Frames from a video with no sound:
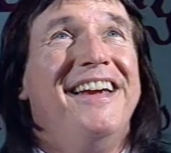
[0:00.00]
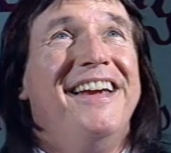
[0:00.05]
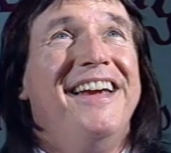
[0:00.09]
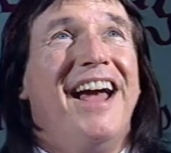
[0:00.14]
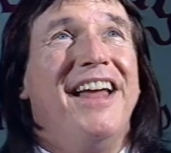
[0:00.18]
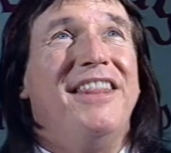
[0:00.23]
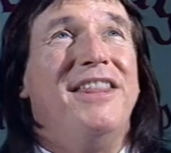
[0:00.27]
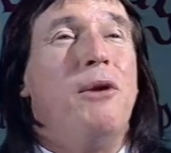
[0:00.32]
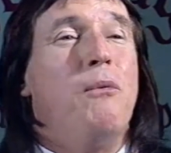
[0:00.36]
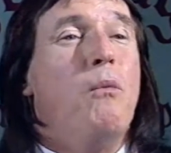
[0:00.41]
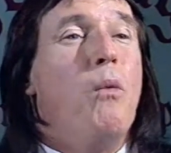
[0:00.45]

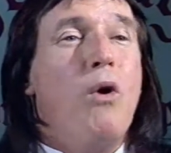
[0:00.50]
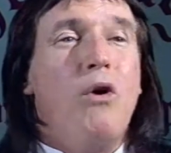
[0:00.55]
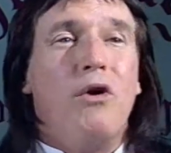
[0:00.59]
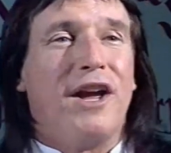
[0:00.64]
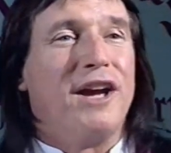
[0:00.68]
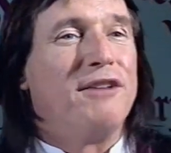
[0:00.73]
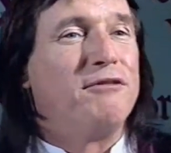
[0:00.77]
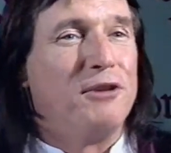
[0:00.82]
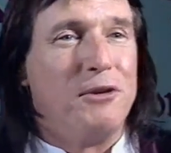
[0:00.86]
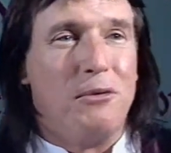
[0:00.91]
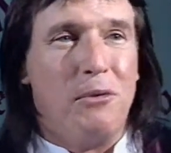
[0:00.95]
And they woke
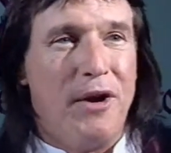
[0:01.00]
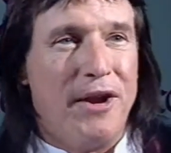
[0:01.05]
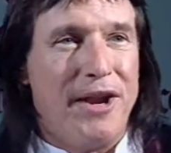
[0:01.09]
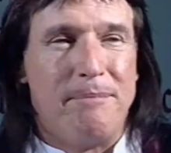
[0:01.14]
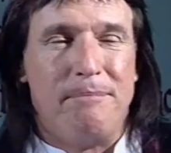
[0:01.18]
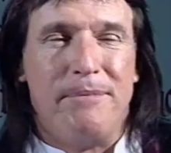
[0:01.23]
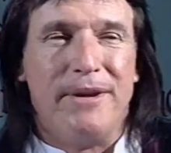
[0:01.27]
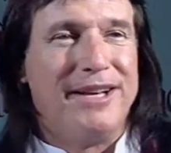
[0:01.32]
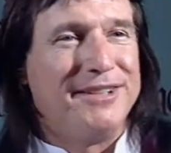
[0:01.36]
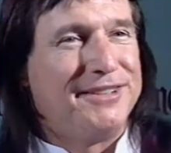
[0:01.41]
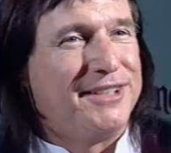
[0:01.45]
everyone up
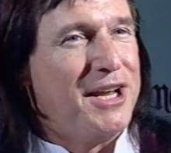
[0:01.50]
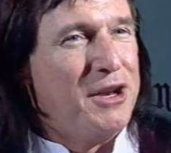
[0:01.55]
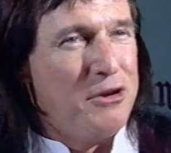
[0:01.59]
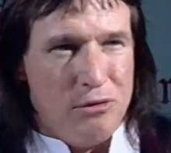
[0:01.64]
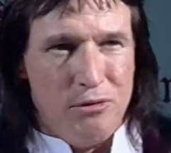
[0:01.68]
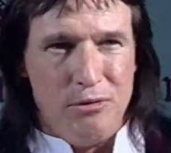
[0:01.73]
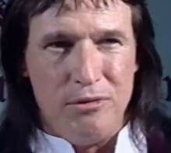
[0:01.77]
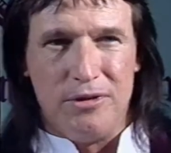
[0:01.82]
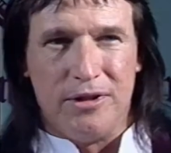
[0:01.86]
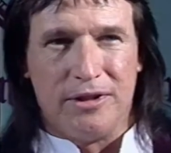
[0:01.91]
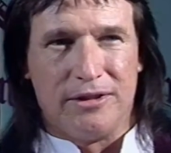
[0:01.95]
because they
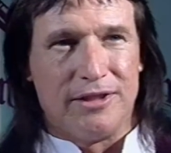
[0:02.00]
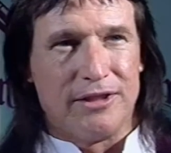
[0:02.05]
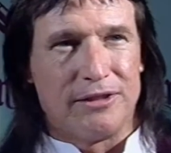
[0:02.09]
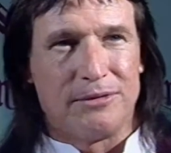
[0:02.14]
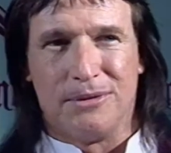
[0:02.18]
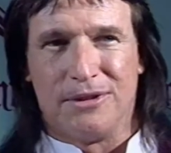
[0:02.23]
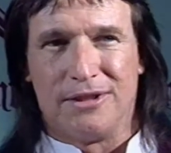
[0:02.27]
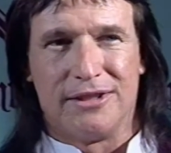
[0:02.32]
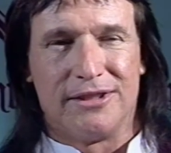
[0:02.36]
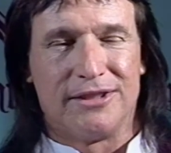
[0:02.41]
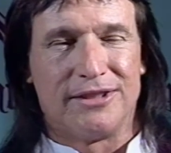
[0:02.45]
knew that this
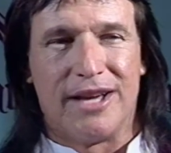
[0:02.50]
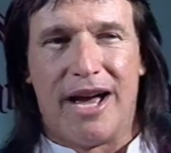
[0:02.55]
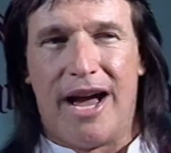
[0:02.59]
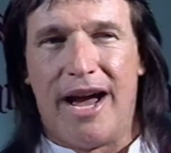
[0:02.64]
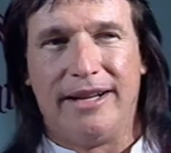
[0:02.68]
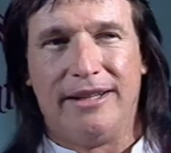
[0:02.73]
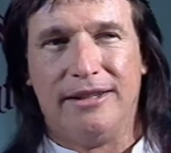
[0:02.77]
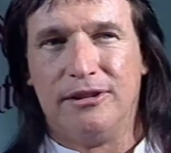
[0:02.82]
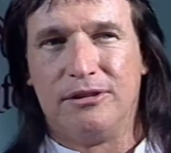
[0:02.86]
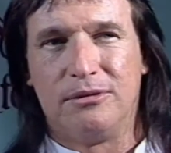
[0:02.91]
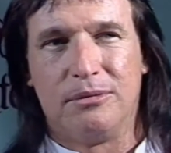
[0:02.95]
was a
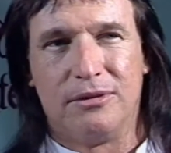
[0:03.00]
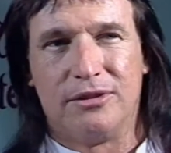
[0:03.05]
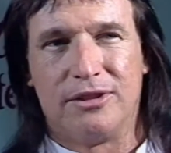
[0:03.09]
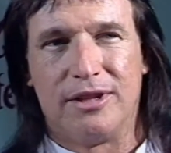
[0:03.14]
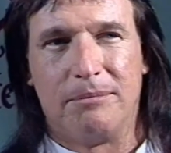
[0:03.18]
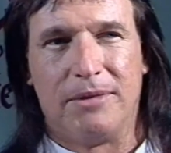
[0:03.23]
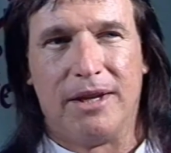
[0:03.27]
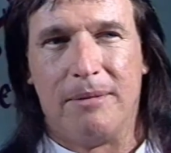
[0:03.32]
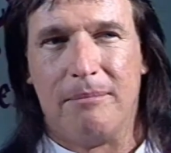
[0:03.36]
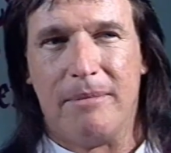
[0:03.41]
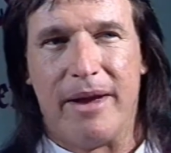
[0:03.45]
sign, this was
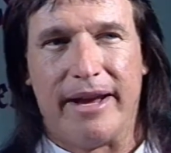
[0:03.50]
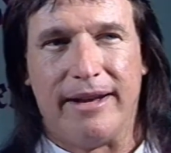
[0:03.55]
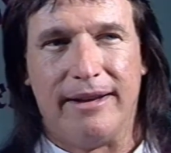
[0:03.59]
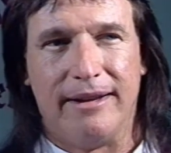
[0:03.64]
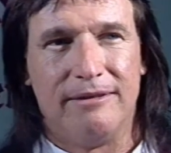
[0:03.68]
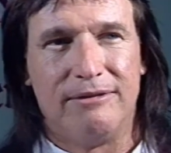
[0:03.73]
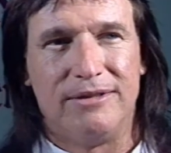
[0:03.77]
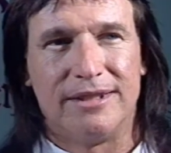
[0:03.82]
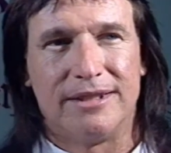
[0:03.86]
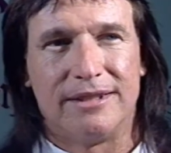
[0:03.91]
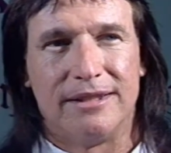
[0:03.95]
something
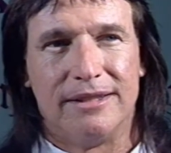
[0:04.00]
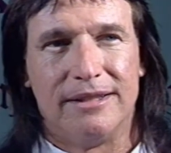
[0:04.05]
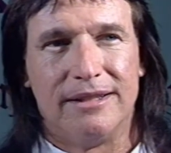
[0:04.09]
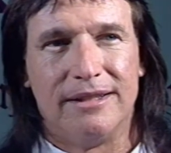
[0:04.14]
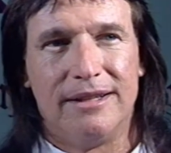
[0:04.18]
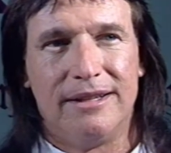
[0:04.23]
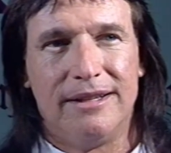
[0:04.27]
magnificent.